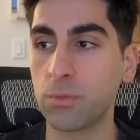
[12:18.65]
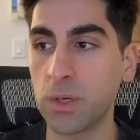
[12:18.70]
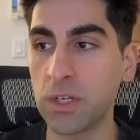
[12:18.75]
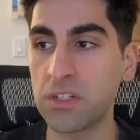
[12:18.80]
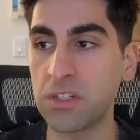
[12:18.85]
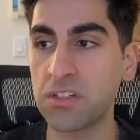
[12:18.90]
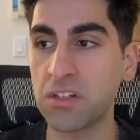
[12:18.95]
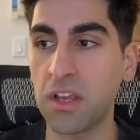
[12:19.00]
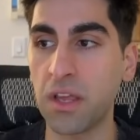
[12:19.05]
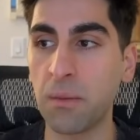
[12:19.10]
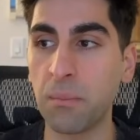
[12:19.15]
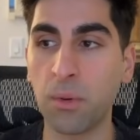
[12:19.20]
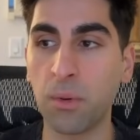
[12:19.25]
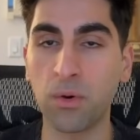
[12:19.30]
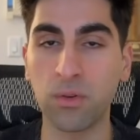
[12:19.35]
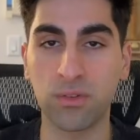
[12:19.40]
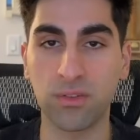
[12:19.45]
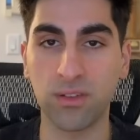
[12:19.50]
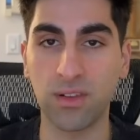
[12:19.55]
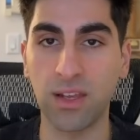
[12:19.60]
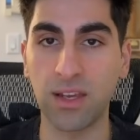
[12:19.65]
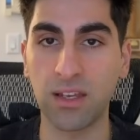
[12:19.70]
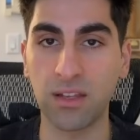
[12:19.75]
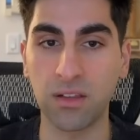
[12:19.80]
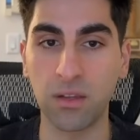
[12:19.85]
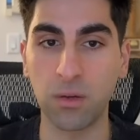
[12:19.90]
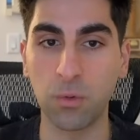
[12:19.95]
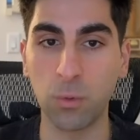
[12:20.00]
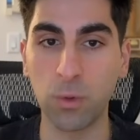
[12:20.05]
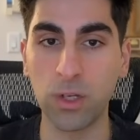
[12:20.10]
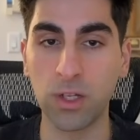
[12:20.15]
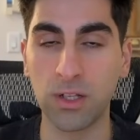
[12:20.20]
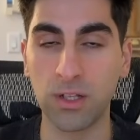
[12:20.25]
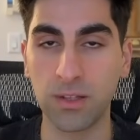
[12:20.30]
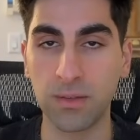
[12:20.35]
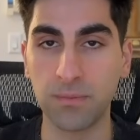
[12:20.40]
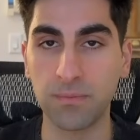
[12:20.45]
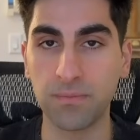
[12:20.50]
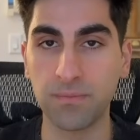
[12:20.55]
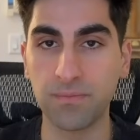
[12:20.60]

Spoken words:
which it most likely will.